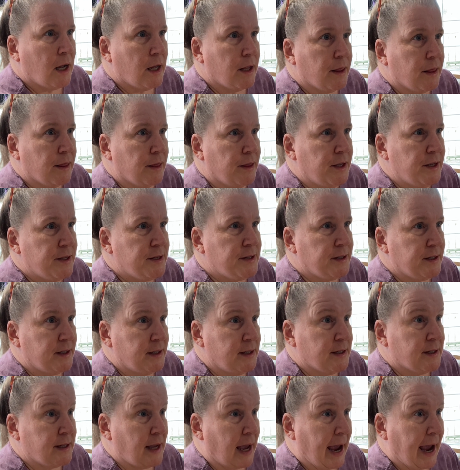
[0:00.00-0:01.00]
This
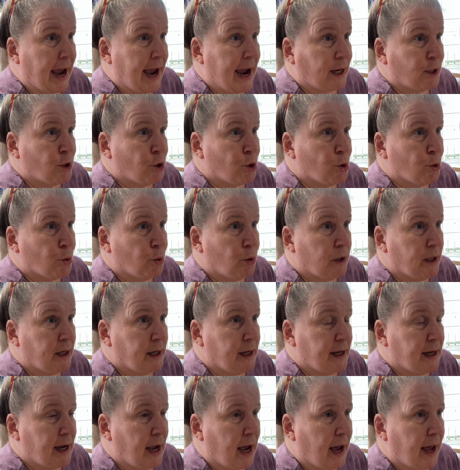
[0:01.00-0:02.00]
is
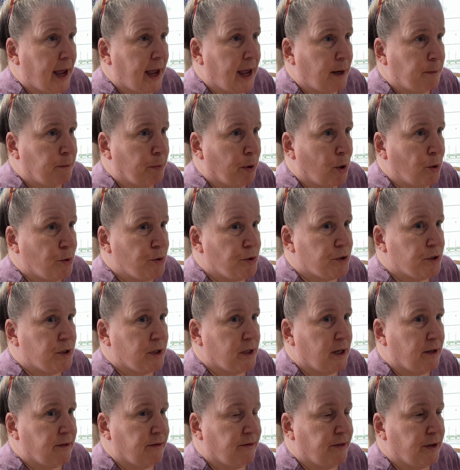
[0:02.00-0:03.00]
actually, I had posted
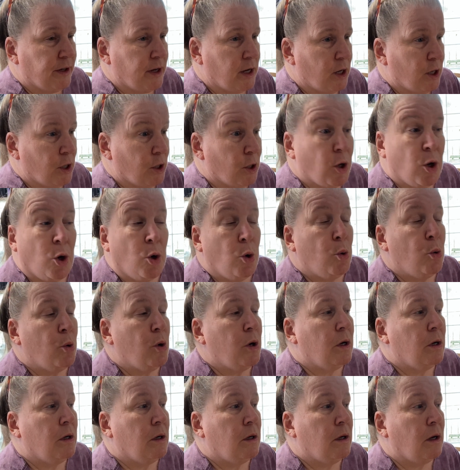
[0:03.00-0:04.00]
a
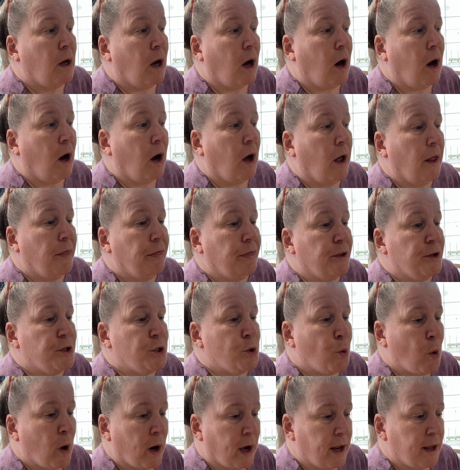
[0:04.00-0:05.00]
video on the
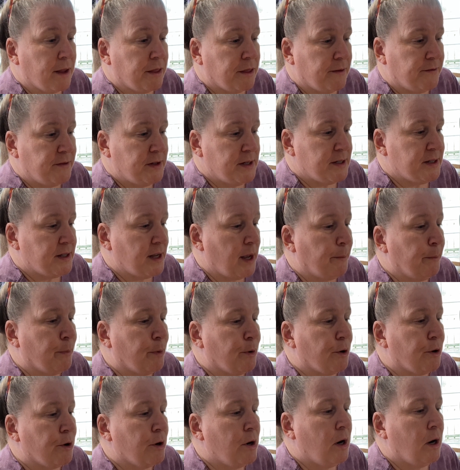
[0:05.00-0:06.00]
20th of
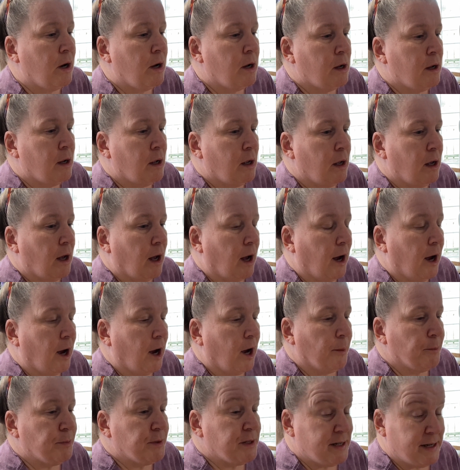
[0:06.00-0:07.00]
December.
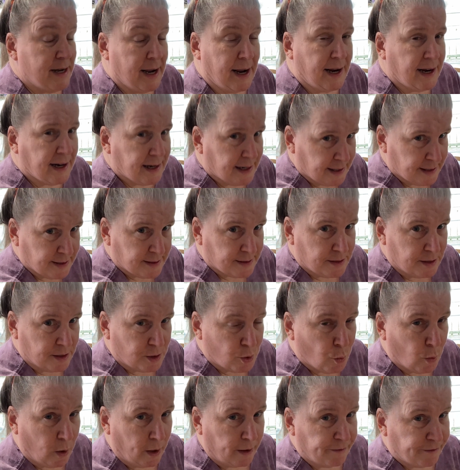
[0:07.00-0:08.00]
Today is the
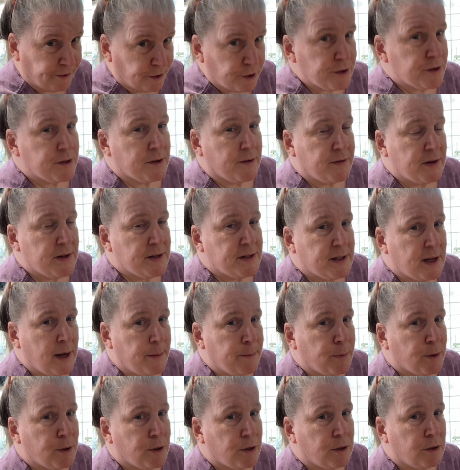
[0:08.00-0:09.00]
21st of
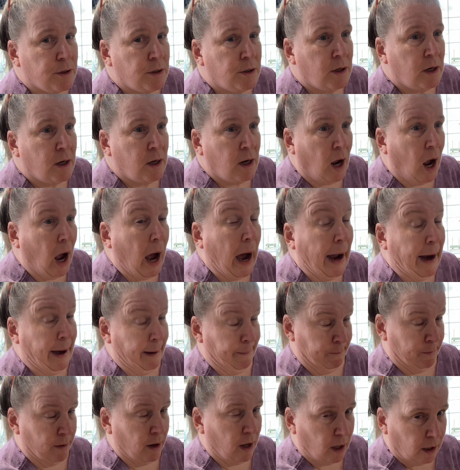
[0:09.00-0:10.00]
December. I
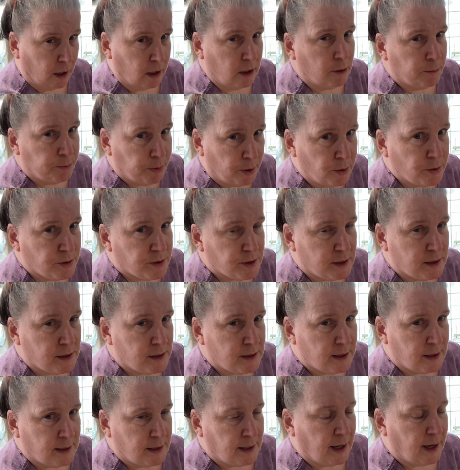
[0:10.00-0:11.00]
am not going to post it
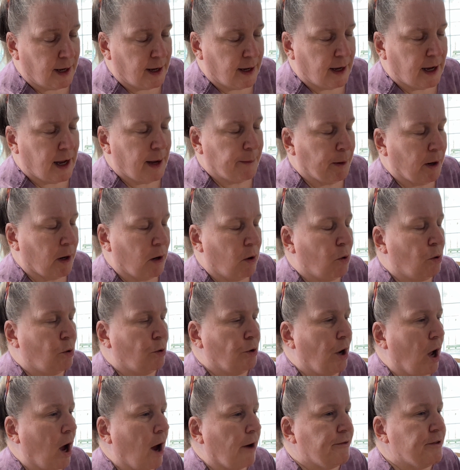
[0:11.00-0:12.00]
today. I'm going to
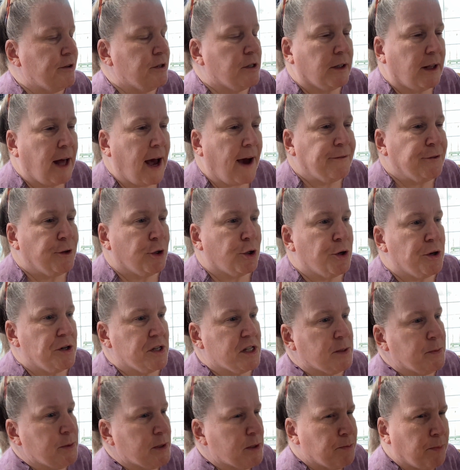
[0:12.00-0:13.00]
hold off until after
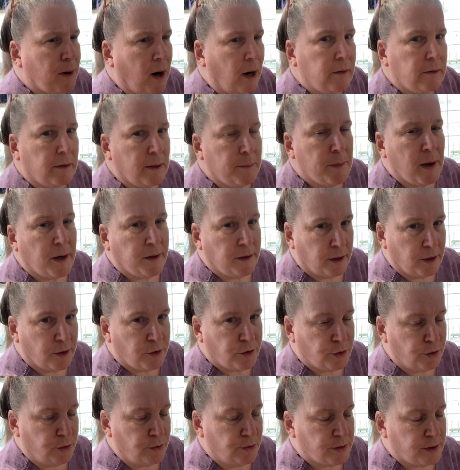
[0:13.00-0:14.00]
Christmas, probably Monday or
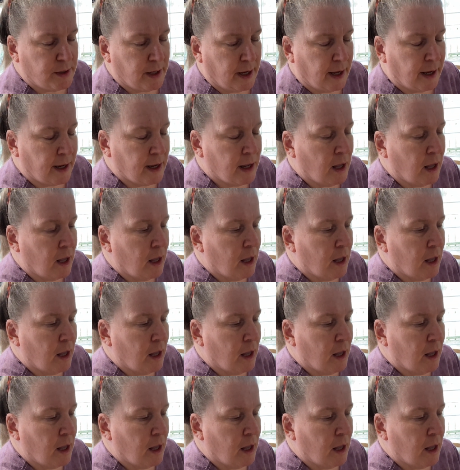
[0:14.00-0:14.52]
Tuesday,